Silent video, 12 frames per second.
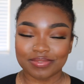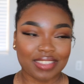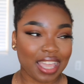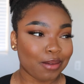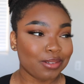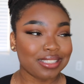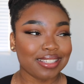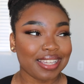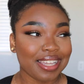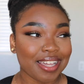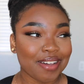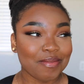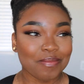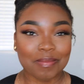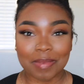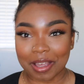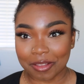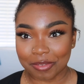That was a
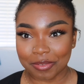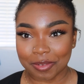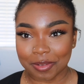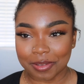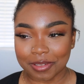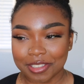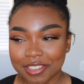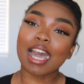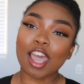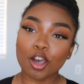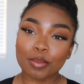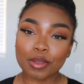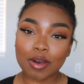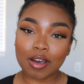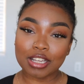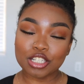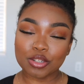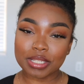mouthful. I hope you all
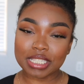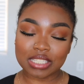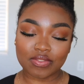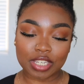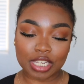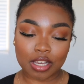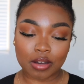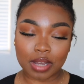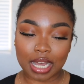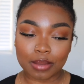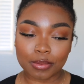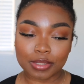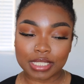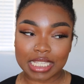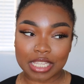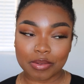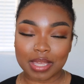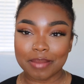enjoyed this video. I will
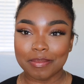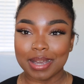see you in